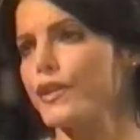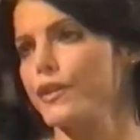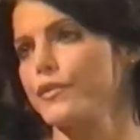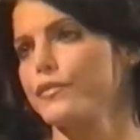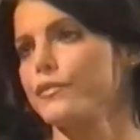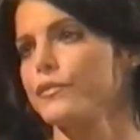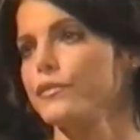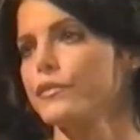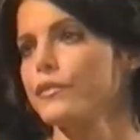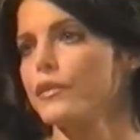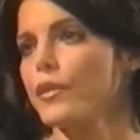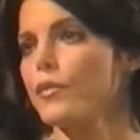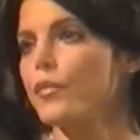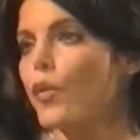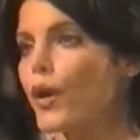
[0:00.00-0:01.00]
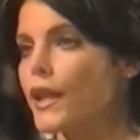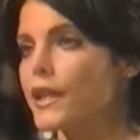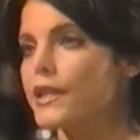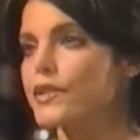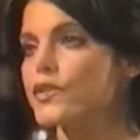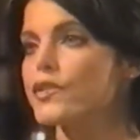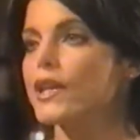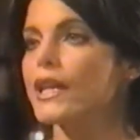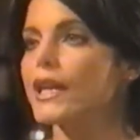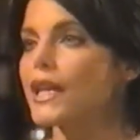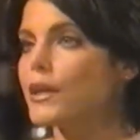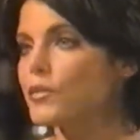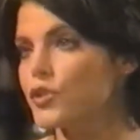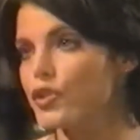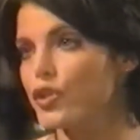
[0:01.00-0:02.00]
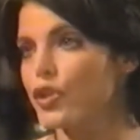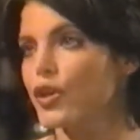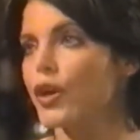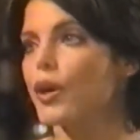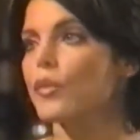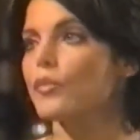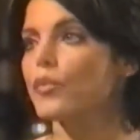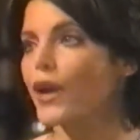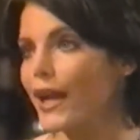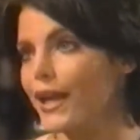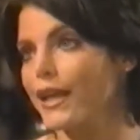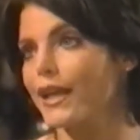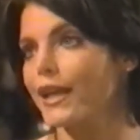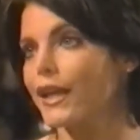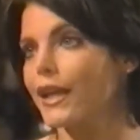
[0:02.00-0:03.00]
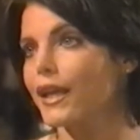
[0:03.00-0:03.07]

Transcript: you. Pointless, immature, cranky.